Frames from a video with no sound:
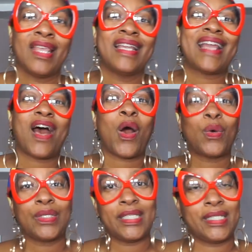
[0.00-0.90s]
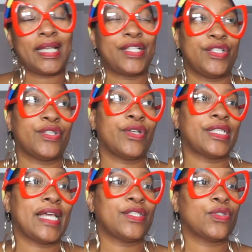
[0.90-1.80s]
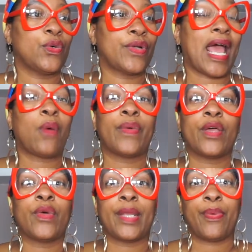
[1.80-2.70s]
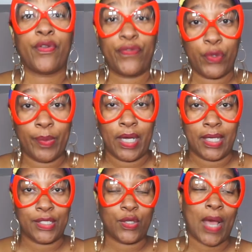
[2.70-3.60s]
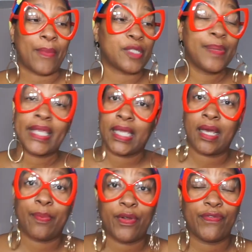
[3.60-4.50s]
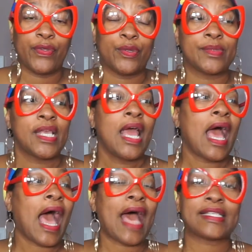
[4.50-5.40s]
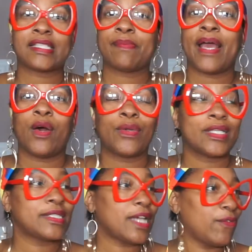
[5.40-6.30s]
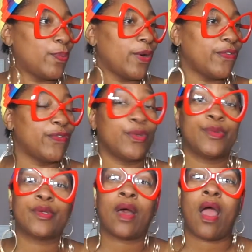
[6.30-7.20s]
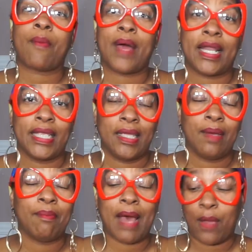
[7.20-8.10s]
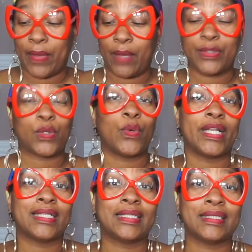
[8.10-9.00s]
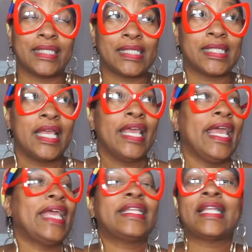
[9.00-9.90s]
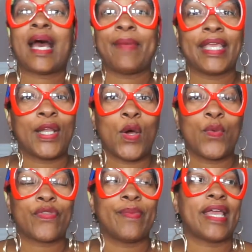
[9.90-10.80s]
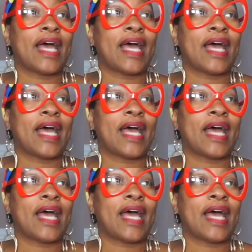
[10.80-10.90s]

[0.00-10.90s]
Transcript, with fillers: Not only did I just go to Tyson's Corner, I went on a perfume hunt. So I was picking up perfumes. I smelled several perfumes. Armani My Way was on the list. It did not make it home with me.